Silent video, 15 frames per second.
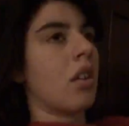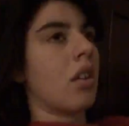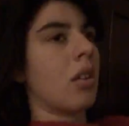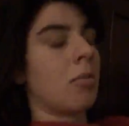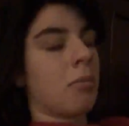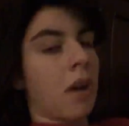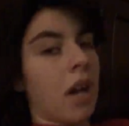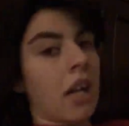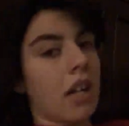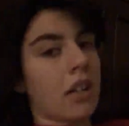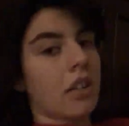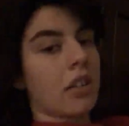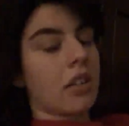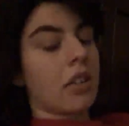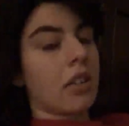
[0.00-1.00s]
Packed.
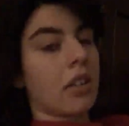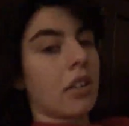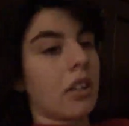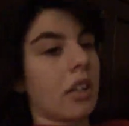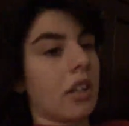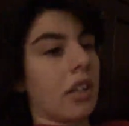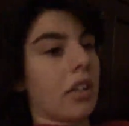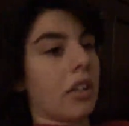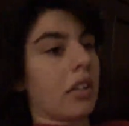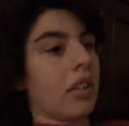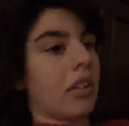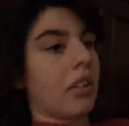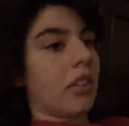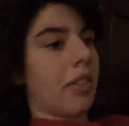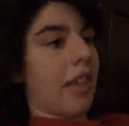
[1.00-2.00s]
Like,
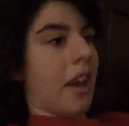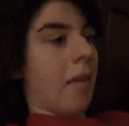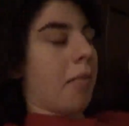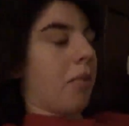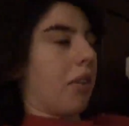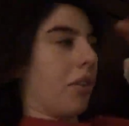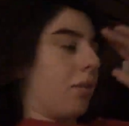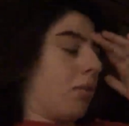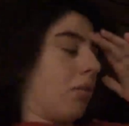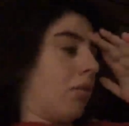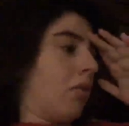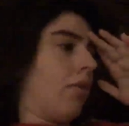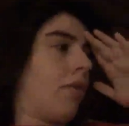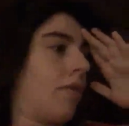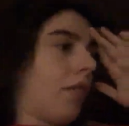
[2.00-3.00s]
that bus was
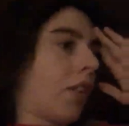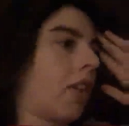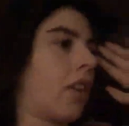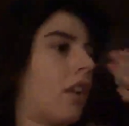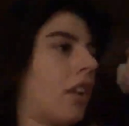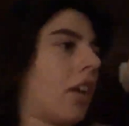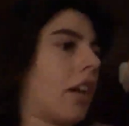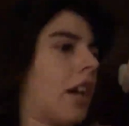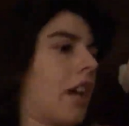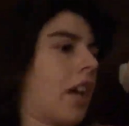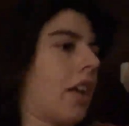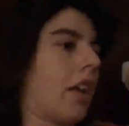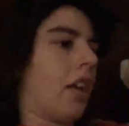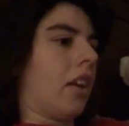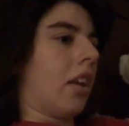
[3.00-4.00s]
just fucking, I
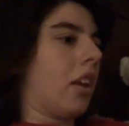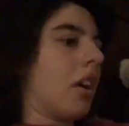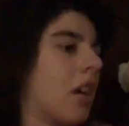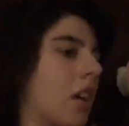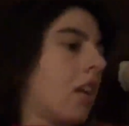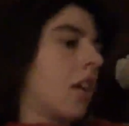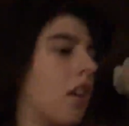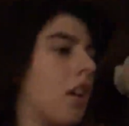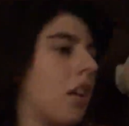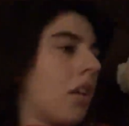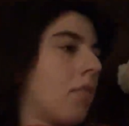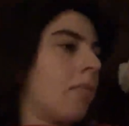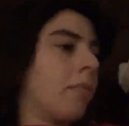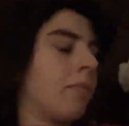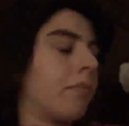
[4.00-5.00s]
hated it
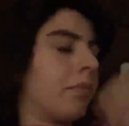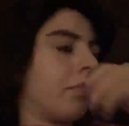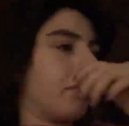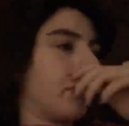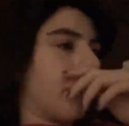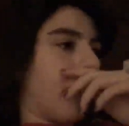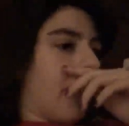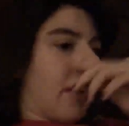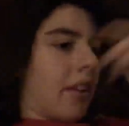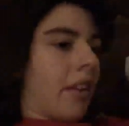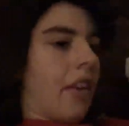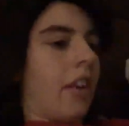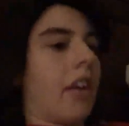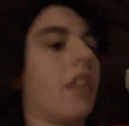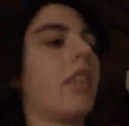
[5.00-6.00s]
that
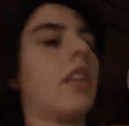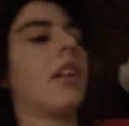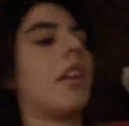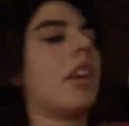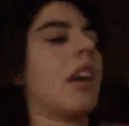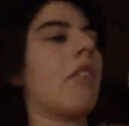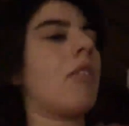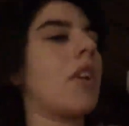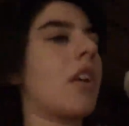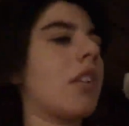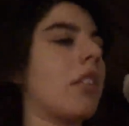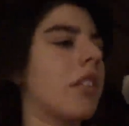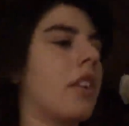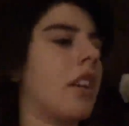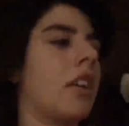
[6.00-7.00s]
day. And then, like, every
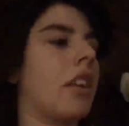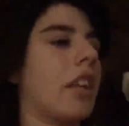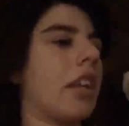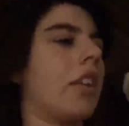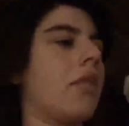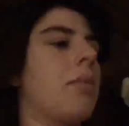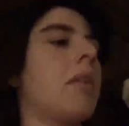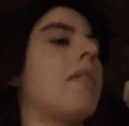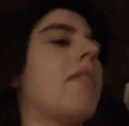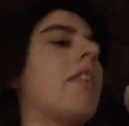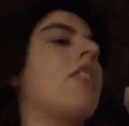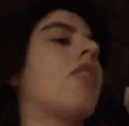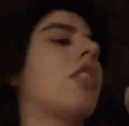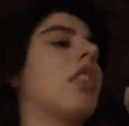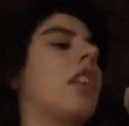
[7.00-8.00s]
other day, like, cause we
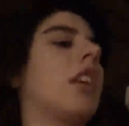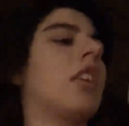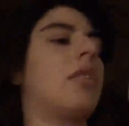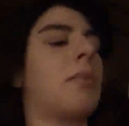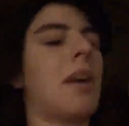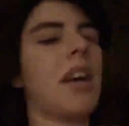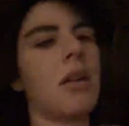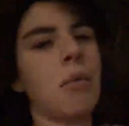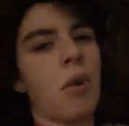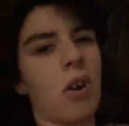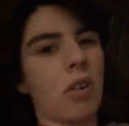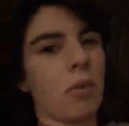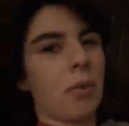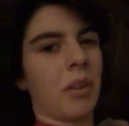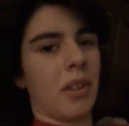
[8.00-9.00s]
eventually, like, cause we had to
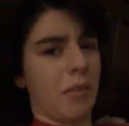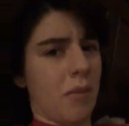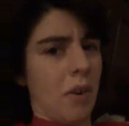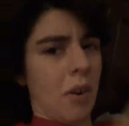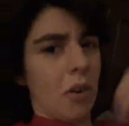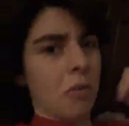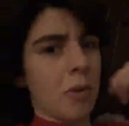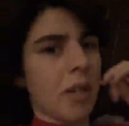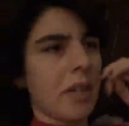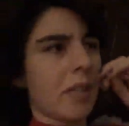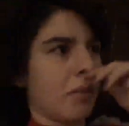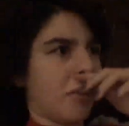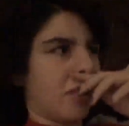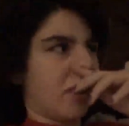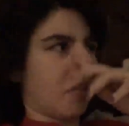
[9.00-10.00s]
walk really far to
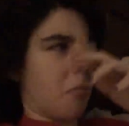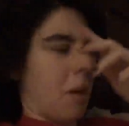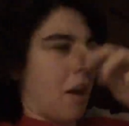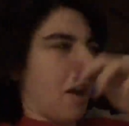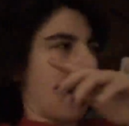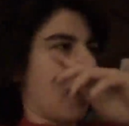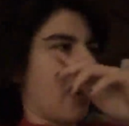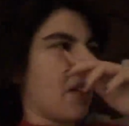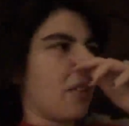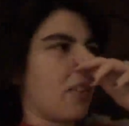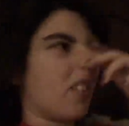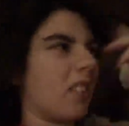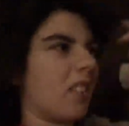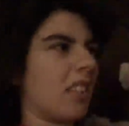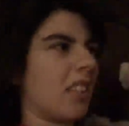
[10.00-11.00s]
it. It was like a
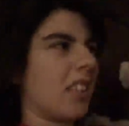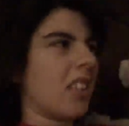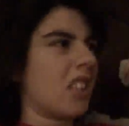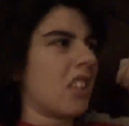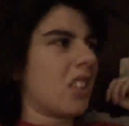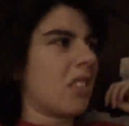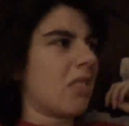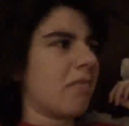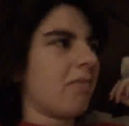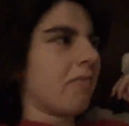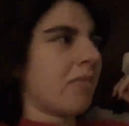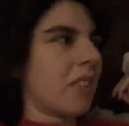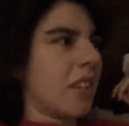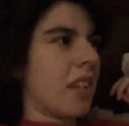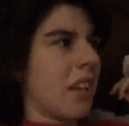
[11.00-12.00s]
mile-ish
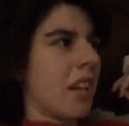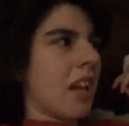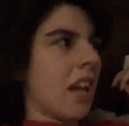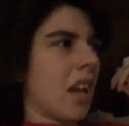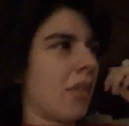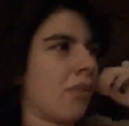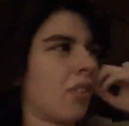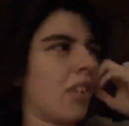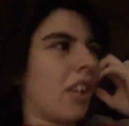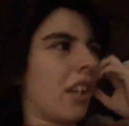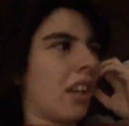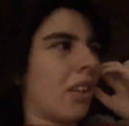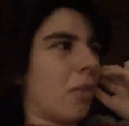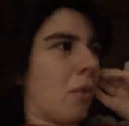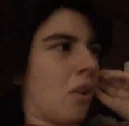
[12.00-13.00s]
every
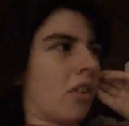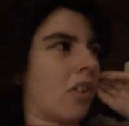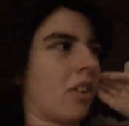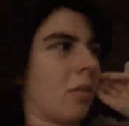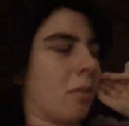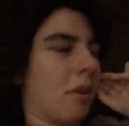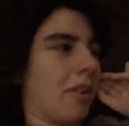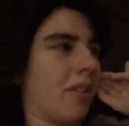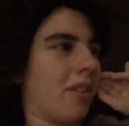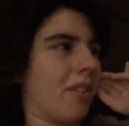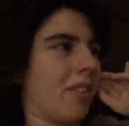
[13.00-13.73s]
day to walk to the bus